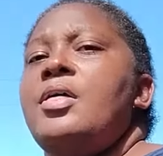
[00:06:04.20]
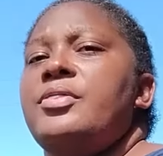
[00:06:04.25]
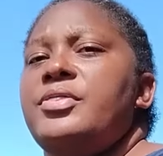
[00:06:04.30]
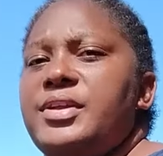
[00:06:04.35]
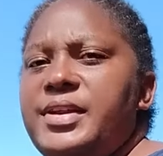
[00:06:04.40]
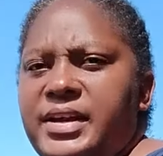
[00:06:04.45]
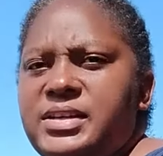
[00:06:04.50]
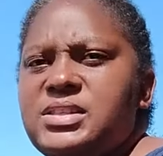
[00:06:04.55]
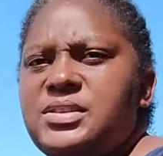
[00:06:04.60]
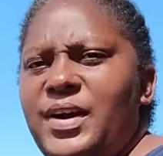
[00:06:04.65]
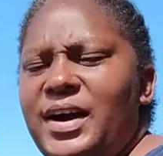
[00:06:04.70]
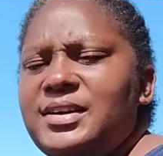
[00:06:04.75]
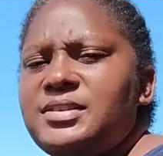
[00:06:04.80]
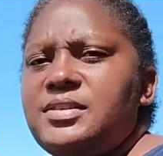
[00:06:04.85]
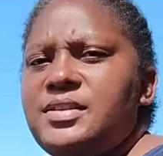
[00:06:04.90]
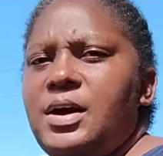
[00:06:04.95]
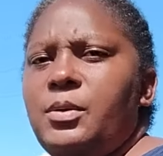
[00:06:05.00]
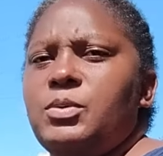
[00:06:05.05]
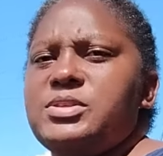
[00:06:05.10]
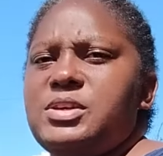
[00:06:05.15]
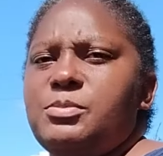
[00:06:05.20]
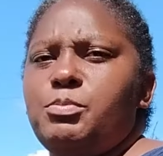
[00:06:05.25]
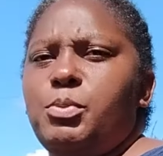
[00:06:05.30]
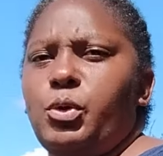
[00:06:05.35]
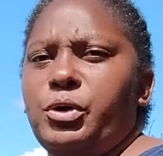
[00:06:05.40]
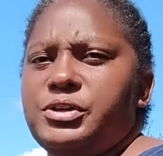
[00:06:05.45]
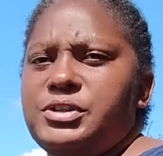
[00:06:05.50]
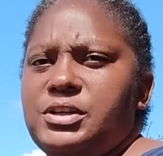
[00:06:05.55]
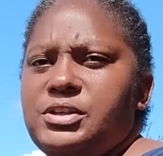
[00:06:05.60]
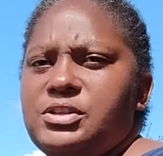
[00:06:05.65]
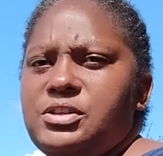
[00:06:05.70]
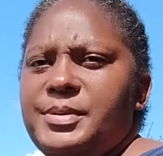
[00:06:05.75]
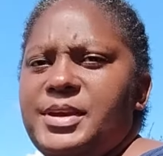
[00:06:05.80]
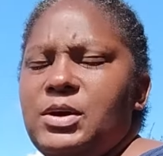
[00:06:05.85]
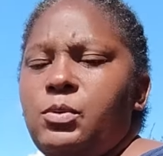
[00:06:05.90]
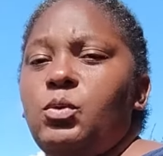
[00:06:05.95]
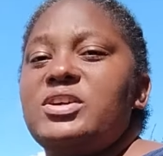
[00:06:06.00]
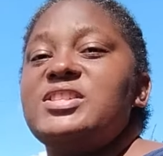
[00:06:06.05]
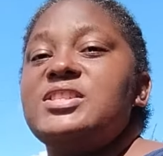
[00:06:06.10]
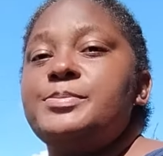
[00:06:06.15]
The next factor that was important to
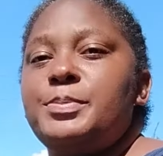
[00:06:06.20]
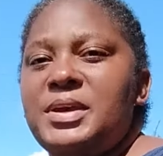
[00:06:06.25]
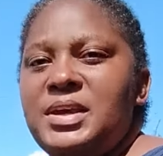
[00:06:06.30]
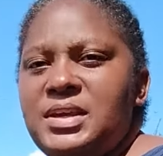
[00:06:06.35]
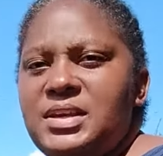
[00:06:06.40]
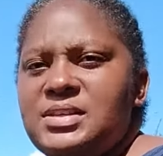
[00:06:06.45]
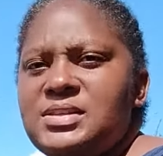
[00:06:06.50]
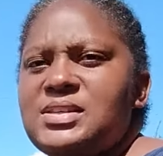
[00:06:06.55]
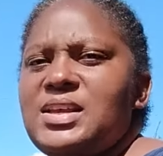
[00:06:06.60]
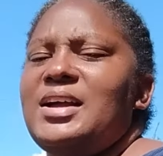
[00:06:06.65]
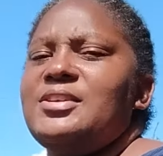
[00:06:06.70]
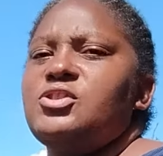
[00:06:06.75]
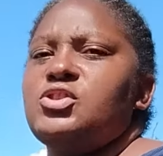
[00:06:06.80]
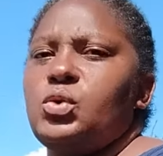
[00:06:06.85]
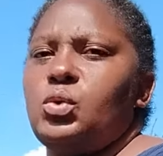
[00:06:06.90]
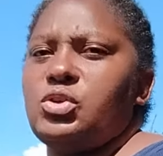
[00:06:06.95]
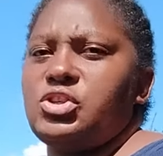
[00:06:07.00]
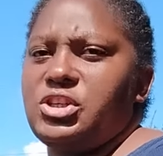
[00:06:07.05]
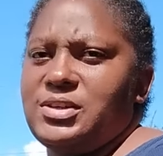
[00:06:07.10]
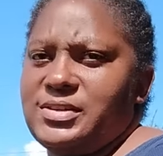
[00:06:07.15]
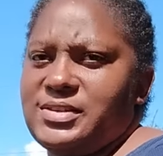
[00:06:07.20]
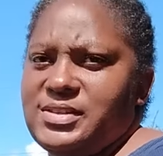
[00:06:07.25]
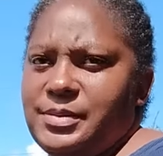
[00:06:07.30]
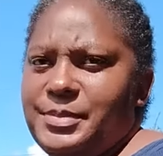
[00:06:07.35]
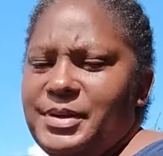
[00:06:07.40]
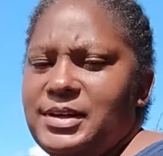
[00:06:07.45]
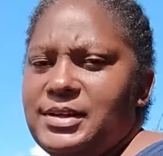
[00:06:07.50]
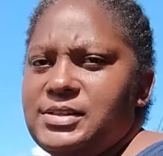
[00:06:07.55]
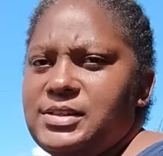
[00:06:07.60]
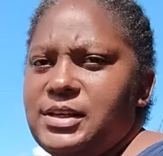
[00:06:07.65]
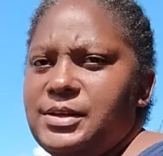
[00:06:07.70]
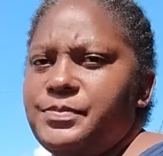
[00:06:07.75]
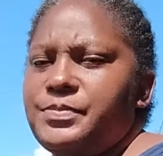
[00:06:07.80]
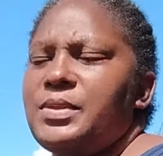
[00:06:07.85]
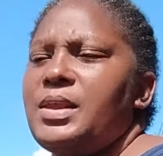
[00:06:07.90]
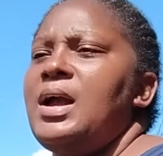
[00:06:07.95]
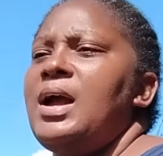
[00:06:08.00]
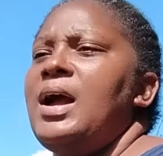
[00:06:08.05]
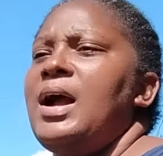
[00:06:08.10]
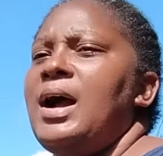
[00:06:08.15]
me was peace and social stability.
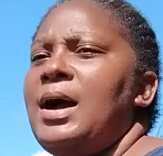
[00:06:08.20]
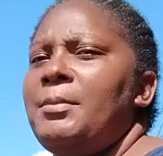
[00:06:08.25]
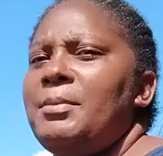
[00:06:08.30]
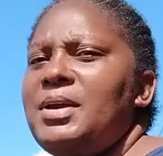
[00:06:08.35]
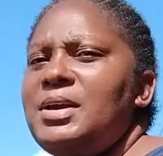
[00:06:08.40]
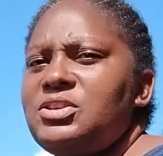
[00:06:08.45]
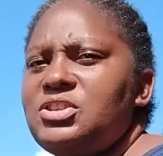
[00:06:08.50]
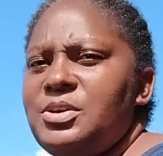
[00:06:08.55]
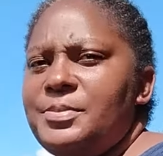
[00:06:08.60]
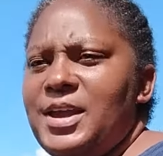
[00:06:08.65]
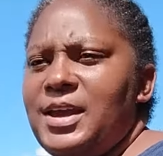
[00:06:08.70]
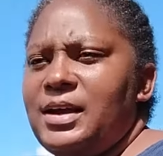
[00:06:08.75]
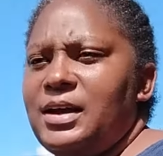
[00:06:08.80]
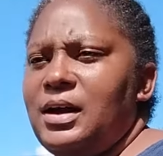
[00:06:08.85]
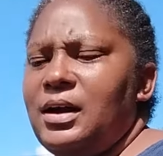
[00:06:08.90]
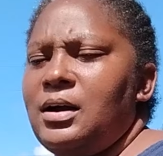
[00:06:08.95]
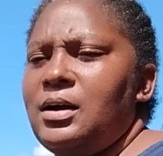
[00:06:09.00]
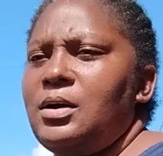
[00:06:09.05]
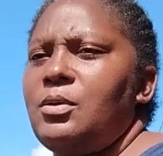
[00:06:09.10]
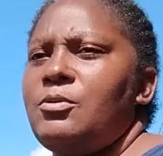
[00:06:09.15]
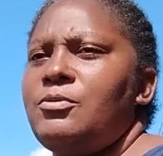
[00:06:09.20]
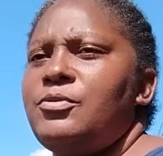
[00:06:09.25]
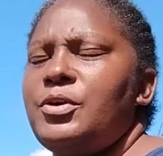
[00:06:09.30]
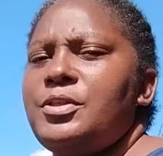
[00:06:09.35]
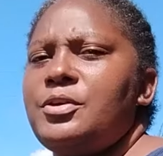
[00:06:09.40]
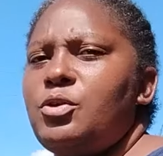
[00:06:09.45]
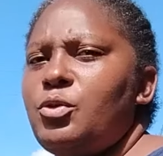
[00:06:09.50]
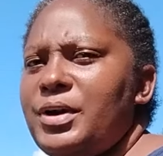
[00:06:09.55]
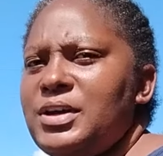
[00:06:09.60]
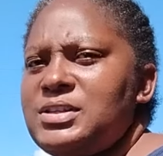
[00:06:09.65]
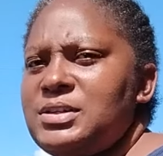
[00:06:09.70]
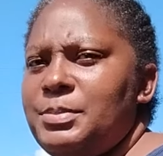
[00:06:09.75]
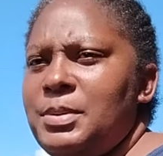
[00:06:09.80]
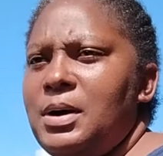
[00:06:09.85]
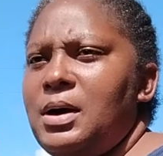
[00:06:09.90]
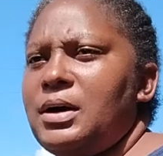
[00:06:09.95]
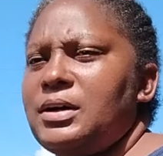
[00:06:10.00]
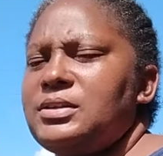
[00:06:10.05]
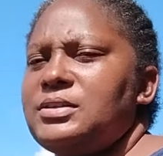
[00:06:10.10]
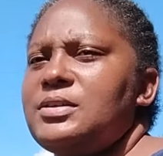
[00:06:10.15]
In Jamaica, for the greater
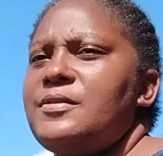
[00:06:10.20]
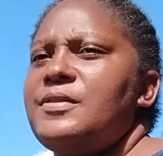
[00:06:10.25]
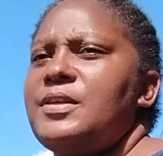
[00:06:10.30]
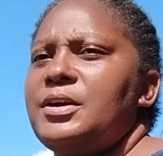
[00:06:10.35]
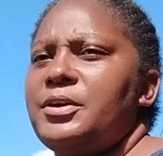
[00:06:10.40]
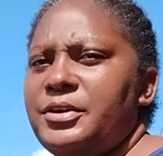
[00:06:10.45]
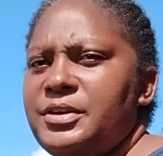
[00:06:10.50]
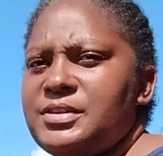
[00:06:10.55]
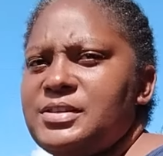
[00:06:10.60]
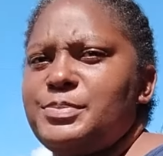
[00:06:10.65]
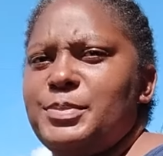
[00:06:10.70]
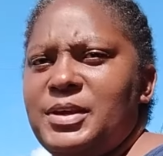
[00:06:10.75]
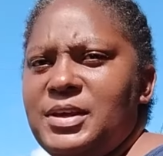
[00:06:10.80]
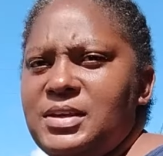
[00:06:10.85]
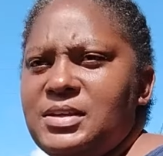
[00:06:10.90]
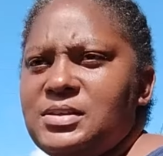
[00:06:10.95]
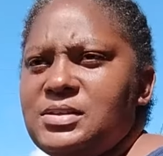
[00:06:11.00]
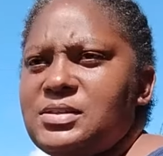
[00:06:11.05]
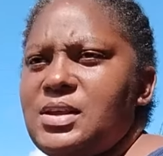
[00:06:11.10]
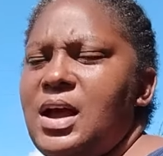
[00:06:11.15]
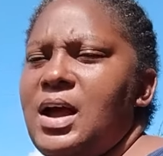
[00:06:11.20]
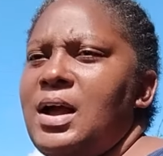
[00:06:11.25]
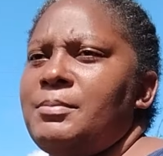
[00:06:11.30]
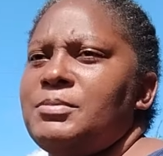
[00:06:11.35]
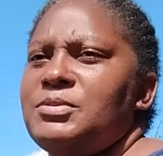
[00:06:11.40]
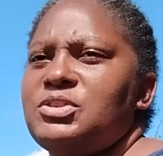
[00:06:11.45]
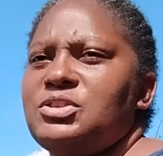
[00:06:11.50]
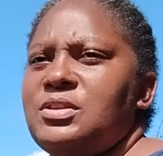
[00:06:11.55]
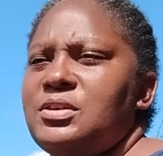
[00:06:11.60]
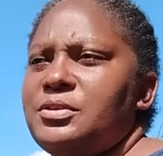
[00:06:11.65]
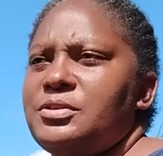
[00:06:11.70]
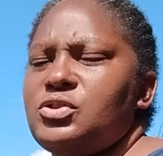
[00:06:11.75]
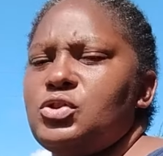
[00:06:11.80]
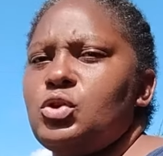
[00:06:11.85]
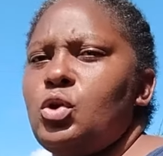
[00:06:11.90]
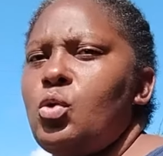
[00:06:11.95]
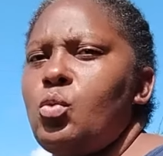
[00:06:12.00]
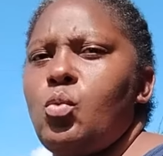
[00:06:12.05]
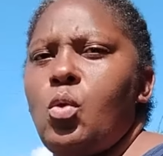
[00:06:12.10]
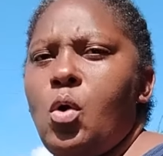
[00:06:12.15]
part, there is peace. There is
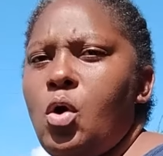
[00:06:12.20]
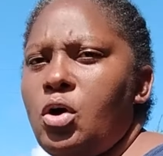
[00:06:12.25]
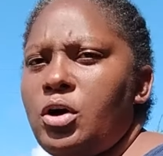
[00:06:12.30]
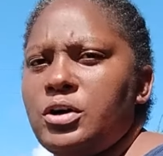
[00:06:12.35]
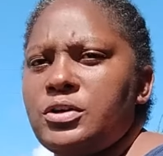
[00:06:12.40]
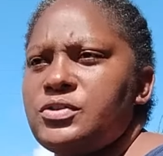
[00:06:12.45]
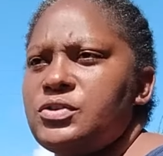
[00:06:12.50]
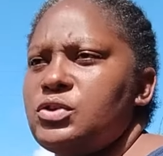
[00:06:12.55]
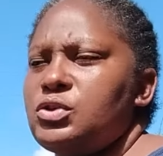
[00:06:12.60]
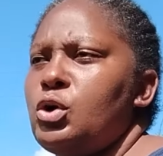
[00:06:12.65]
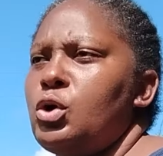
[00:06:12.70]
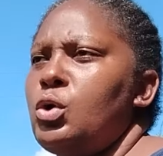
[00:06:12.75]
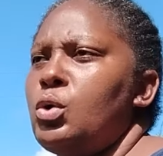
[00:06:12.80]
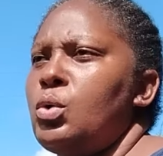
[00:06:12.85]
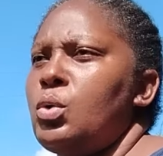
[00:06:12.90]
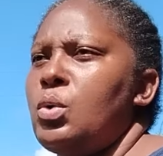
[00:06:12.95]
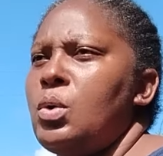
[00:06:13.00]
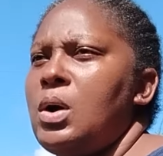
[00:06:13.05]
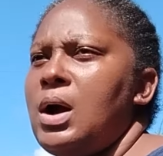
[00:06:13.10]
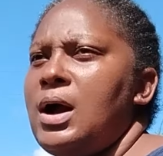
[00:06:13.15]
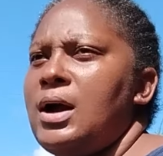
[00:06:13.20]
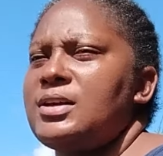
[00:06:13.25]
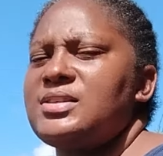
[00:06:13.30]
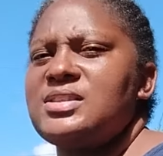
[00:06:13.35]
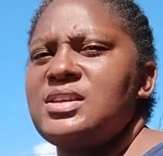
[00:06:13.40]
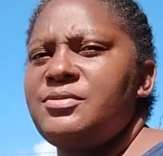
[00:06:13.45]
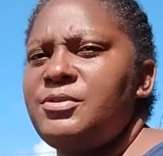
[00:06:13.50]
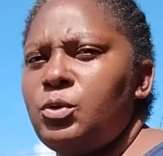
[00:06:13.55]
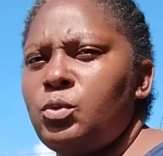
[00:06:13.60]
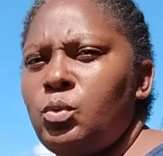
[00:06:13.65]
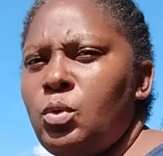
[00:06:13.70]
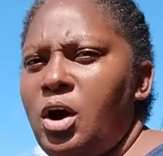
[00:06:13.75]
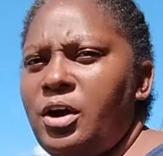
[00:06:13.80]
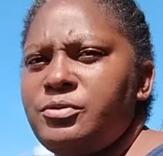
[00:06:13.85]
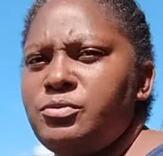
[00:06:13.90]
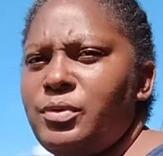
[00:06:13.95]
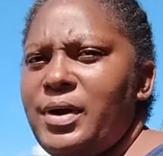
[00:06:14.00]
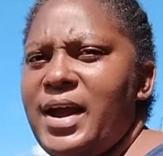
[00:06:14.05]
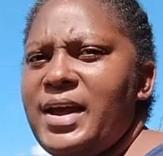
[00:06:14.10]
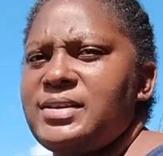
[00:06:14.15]
no wars, no civil
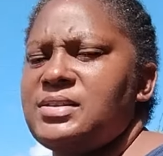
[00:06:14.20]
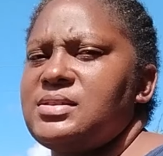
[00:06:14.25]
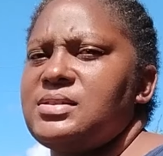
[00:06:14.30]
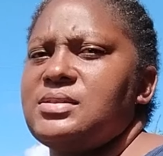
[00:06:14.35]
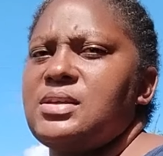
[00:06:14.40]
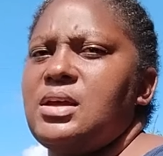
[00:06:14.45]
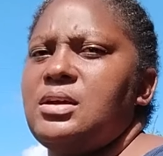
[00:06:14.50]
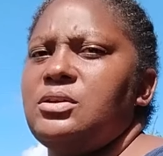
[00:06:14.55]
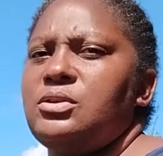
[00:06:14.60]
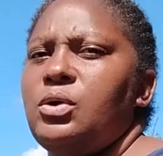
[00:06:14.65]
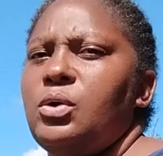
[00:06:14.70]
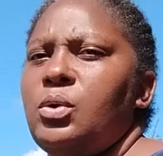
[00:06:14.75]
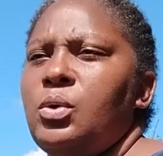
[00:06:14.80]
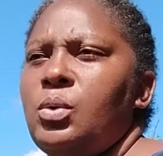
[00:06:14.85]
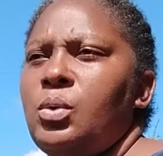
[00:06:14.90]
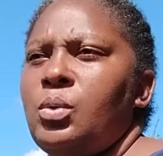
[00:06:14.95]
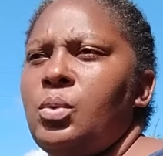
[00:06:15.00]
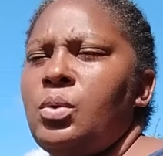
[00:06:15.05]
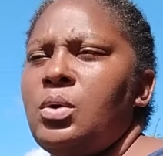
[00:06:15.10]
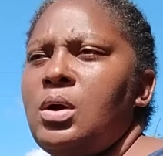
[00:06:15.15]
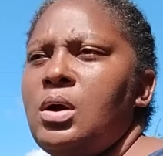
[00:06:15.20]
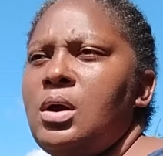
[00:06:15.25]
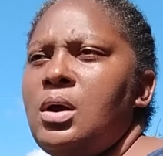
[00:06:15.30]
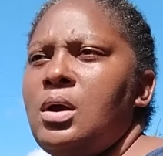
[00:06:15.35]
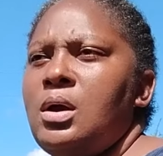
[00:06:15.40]
unrest, no